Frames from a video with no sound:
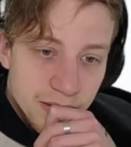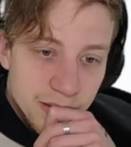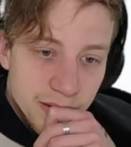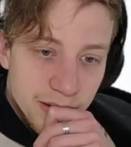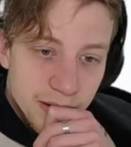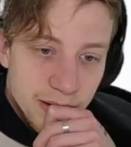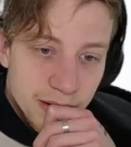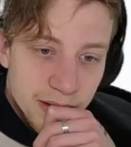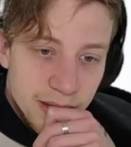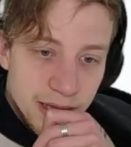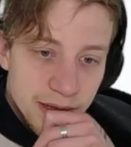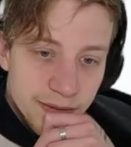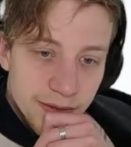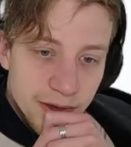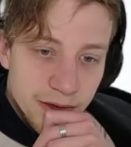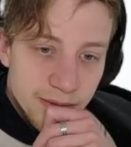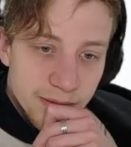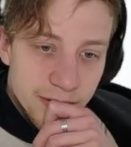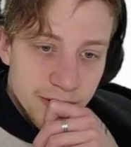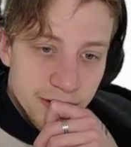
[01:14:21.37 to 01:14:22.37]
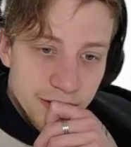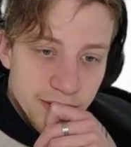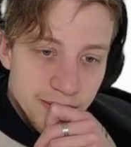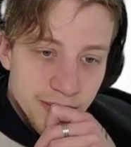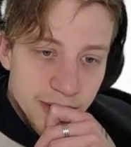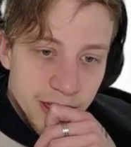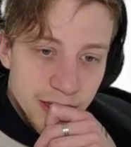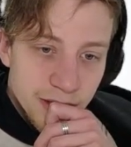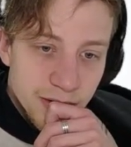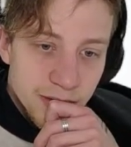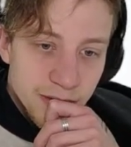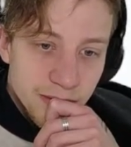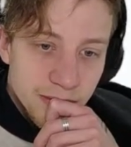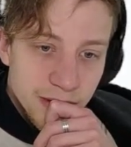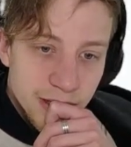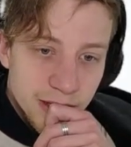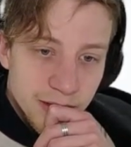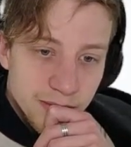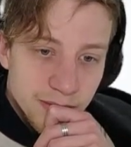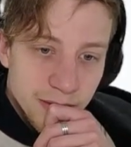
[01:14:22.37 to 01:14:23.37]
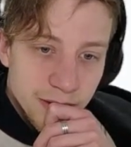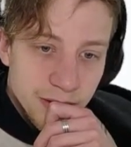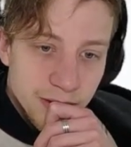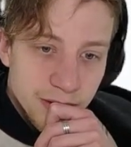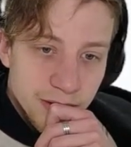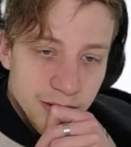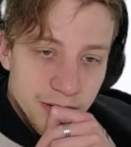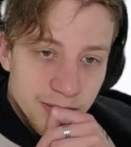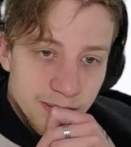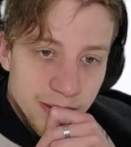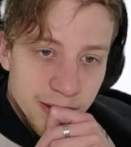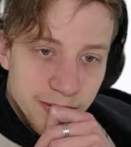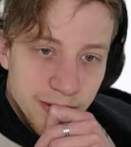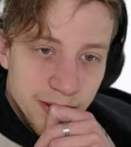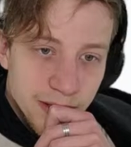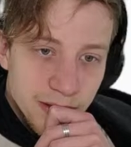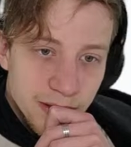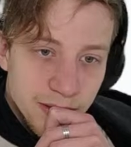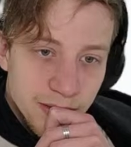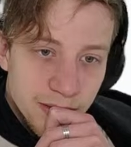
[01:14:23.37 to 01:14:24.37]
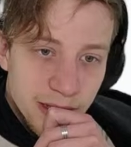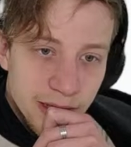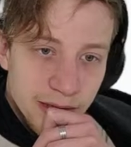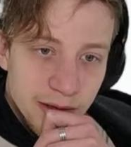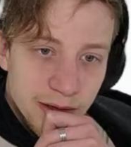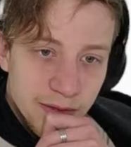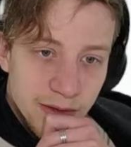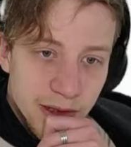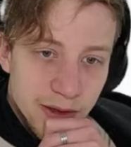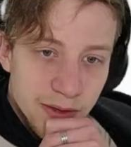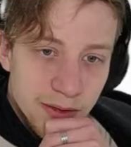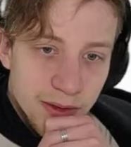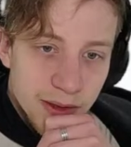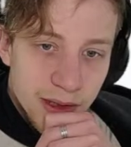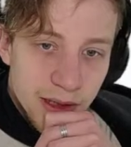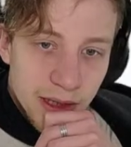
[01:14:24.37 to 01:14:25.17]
Learn where humans disappear to, explore Sorpa world. Okay, there we go.